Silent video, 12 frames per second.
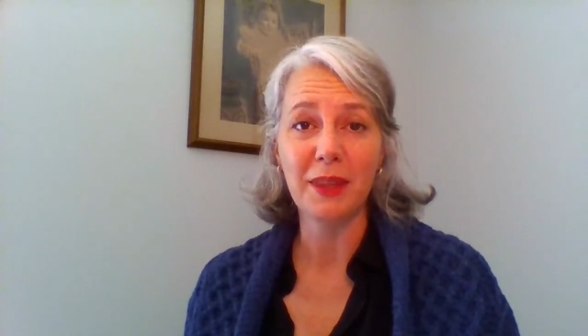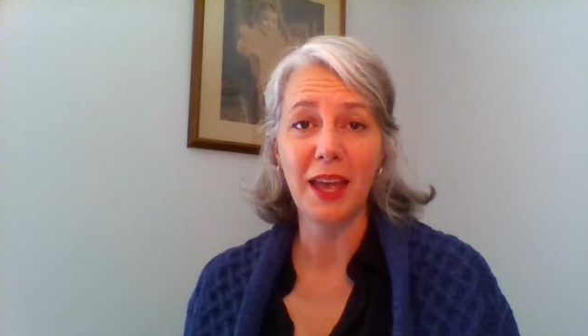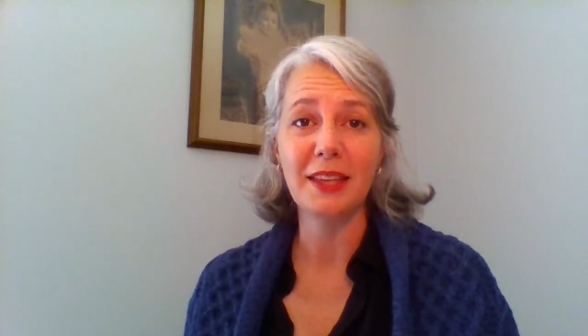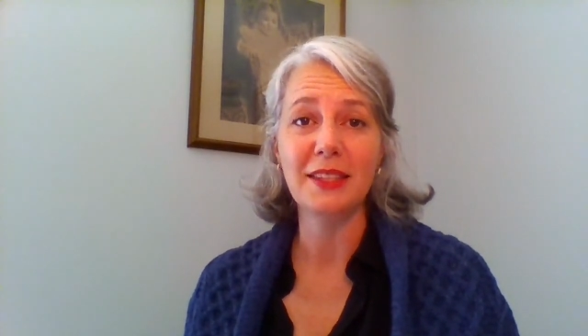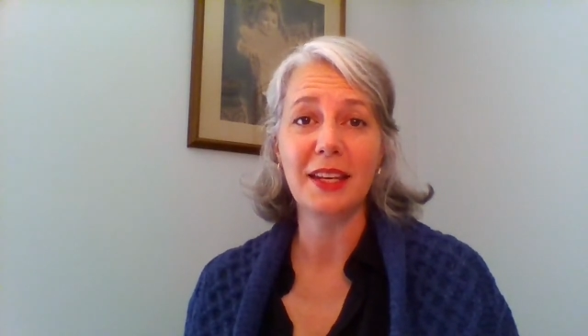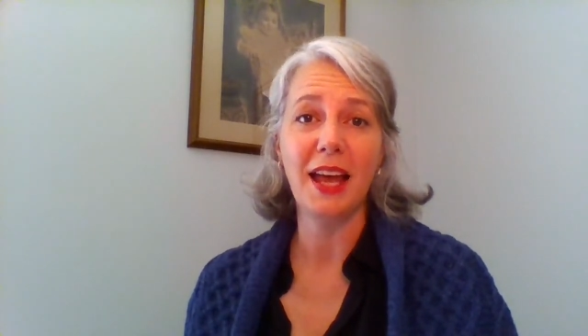
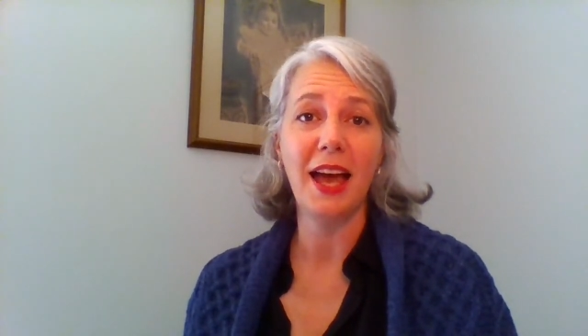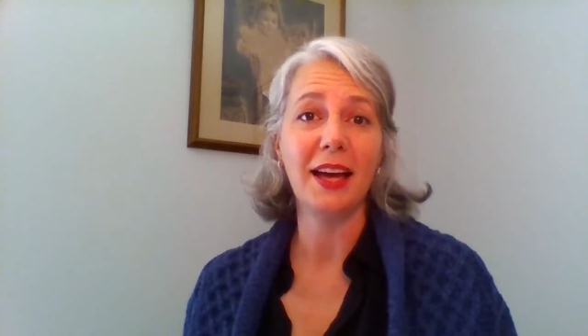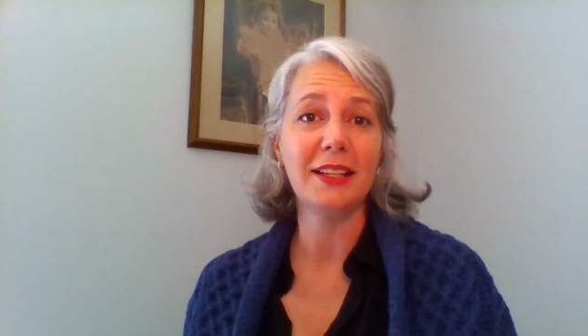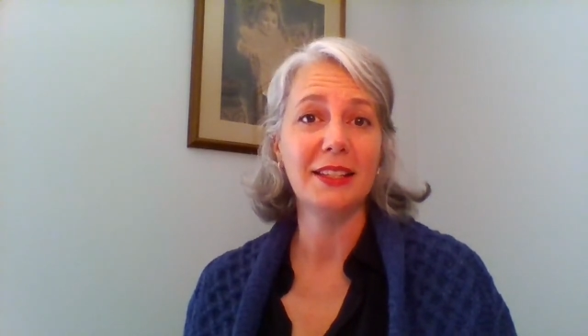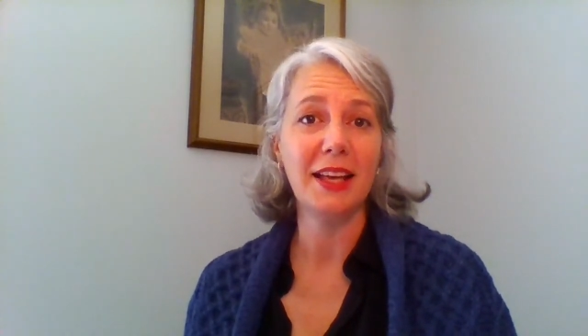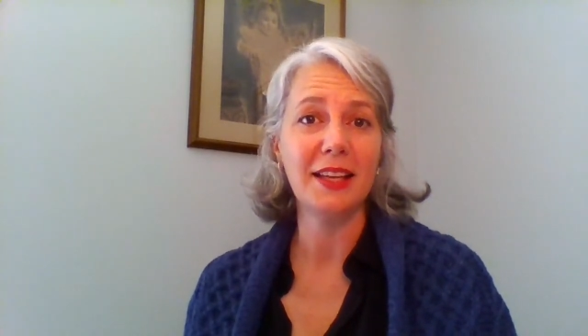as an
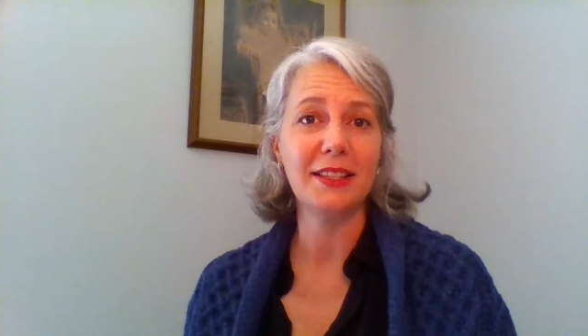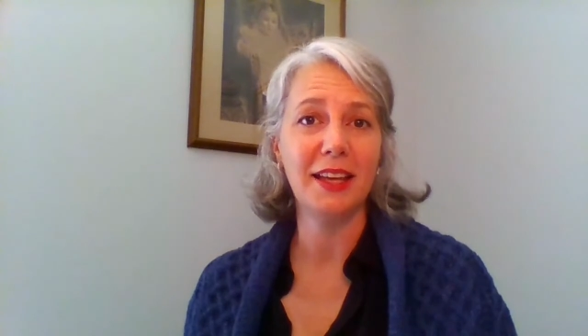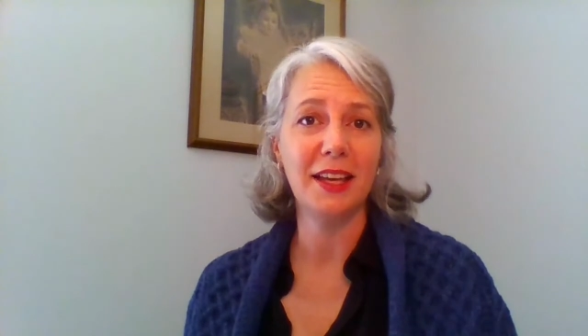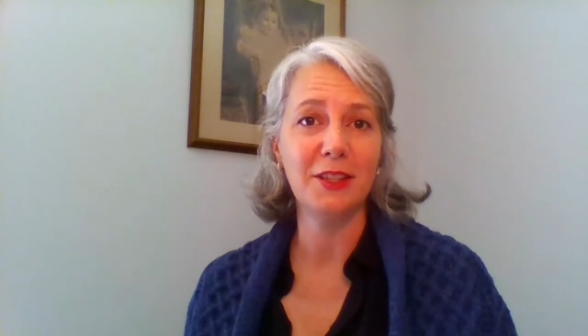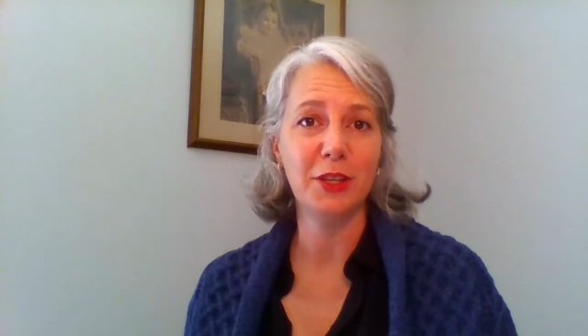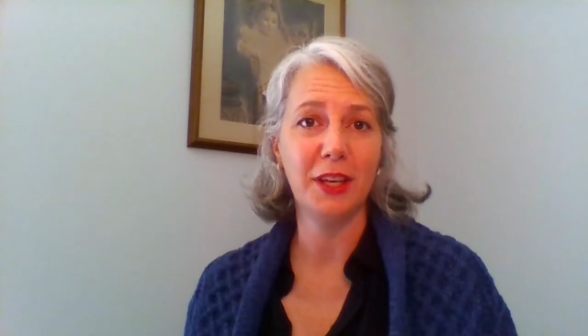access
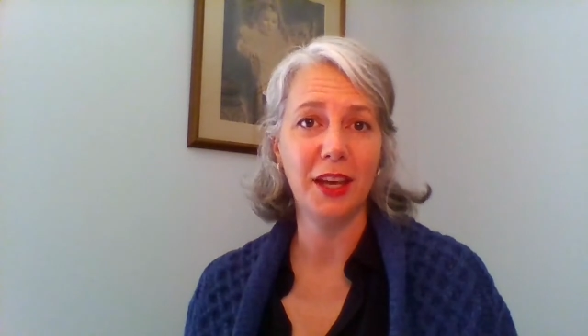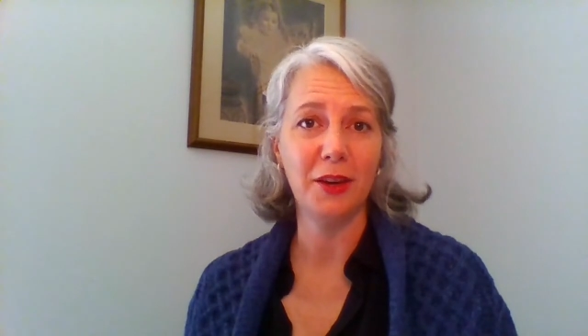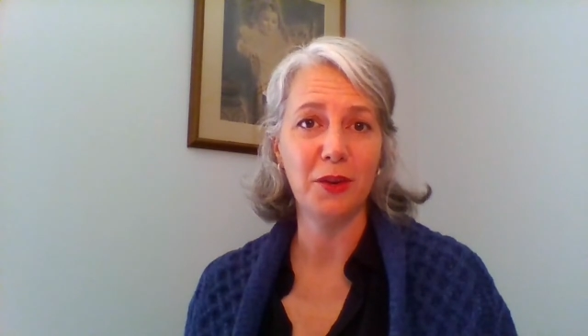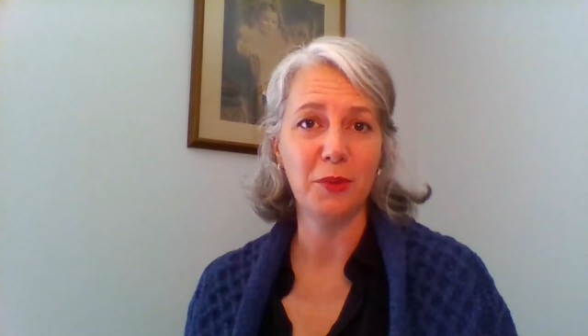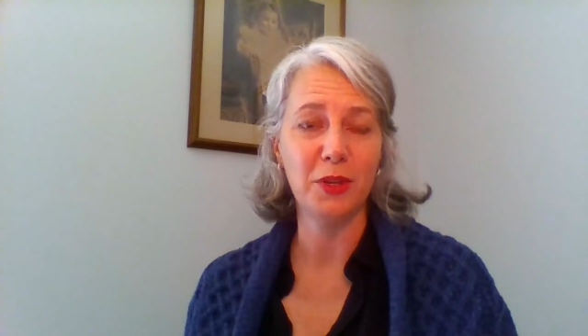educator,